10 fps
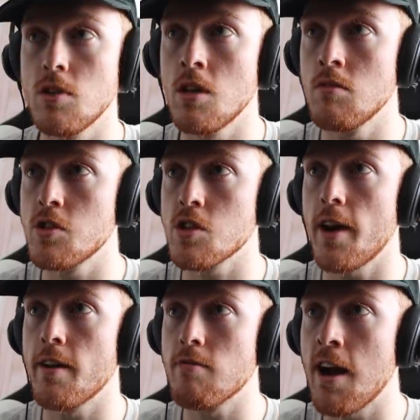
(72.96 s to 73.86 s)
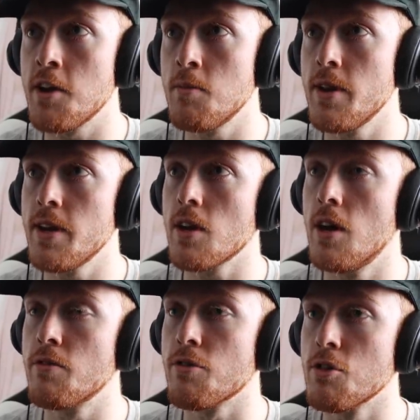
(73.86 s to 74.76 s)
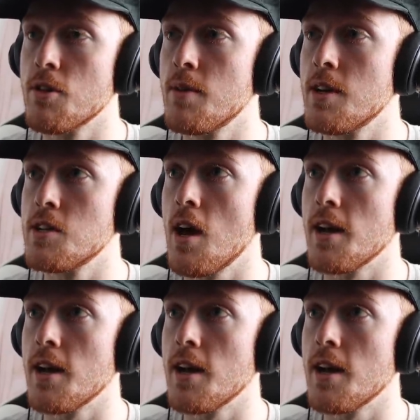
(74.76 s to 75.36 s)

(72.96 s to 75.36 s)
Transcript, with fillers: you know, just kind of randomly going through them and,